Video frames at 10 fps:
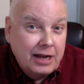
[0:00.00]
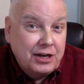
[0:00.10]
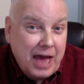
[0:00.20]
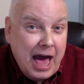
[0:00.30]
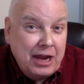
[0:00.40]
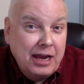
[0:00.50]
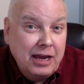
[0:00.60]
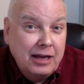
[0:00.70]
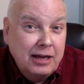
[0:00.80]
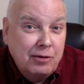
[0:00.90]
Daddy,
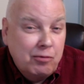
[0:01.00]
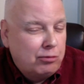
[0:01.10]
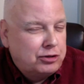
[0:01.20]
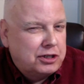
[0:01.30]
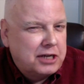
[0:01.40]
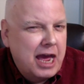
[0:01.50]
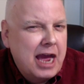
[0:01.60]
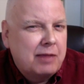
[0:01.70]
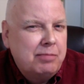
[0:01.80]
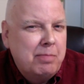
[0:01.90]
won't you
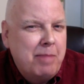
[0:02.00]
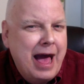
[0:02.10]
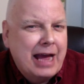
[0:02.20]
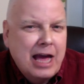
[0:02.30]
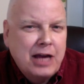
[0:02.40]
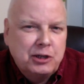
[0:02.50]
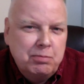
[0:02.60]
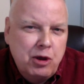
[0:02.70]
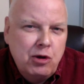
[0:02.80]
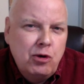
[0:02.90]
take me back to
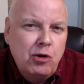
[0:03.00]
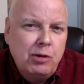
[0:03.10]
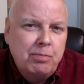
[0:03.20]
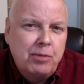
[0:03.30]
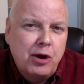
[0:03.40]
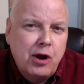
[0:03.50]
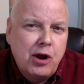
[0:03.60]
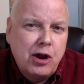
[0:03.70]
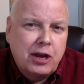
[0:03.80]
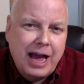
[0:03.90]

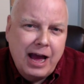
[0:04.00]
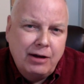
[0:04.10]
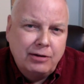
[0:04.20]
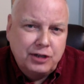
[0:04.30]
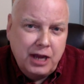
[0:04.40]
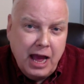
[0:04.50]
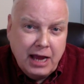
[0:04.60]
Muhlenberg County,